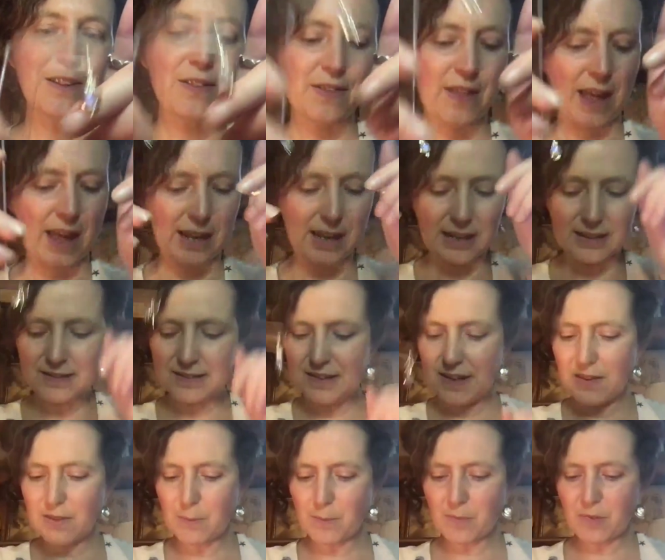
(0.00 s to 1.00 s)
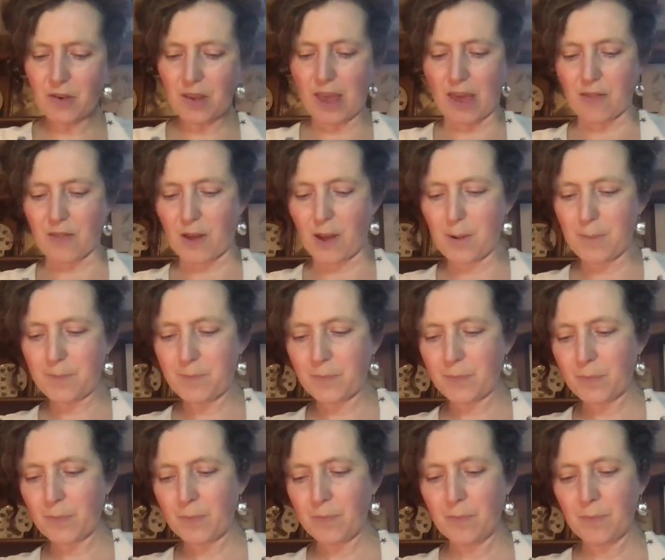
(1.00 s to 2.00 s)
There, let's see them together.
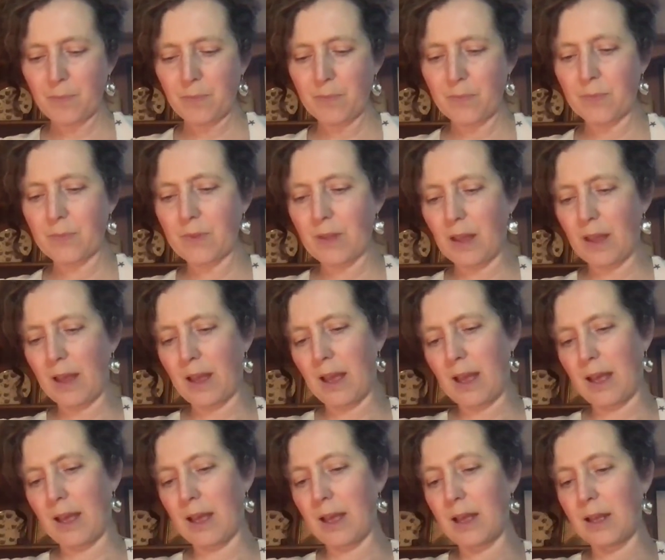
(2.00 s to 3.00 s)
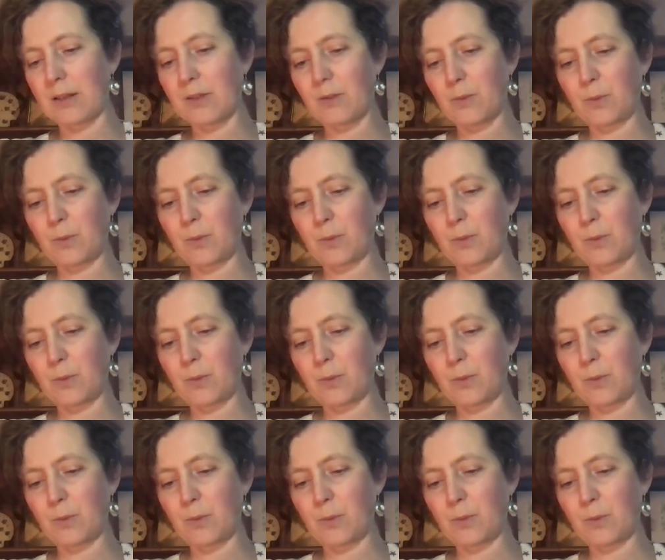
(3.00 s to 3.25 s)
And